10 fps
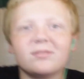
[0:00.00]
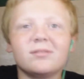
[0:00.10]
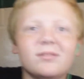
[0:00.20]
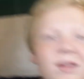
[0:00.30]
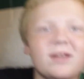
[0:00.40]
Are you
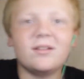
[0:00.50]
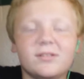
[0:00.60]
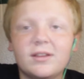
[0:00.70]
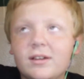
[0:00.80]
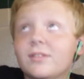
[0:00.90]
are you
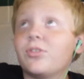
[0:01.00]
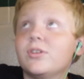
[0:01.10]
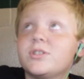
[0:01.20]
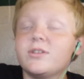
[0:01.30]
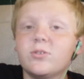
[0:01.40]
about that
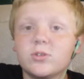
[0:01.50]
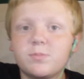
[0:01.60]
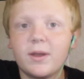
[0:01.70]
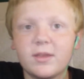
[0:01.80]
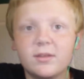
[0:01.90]
32
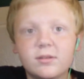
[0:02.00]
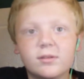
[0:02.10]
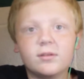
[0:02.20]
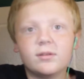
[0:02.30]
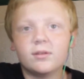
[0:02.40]
life,
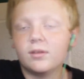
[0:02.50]
Dex?